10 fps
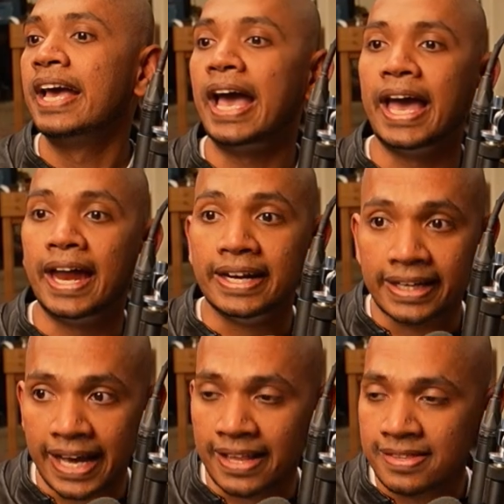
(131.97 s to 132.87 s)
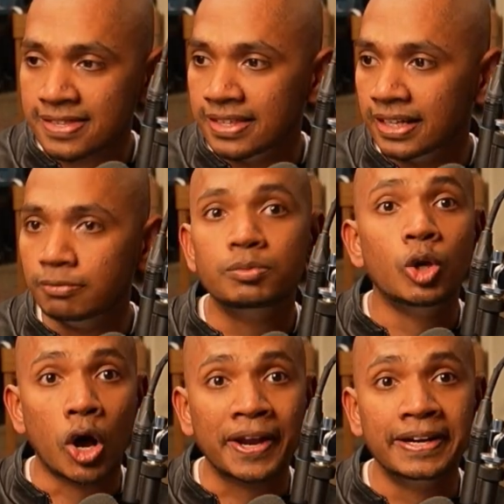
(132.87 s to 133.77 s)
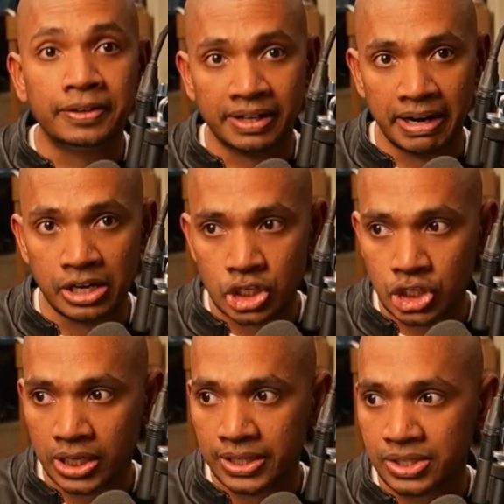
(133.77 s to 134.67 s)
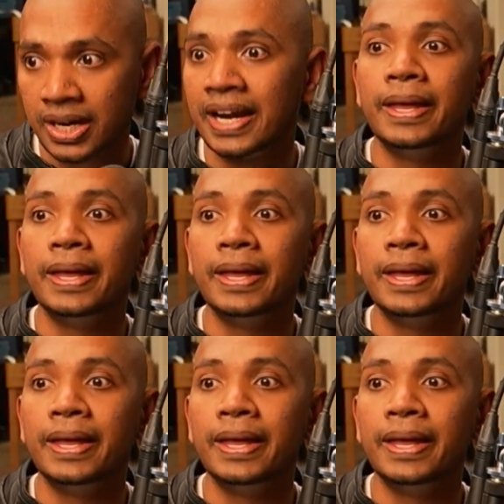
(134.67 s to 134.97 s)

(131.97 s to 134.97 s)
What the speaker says: and it adds the login credentials, right?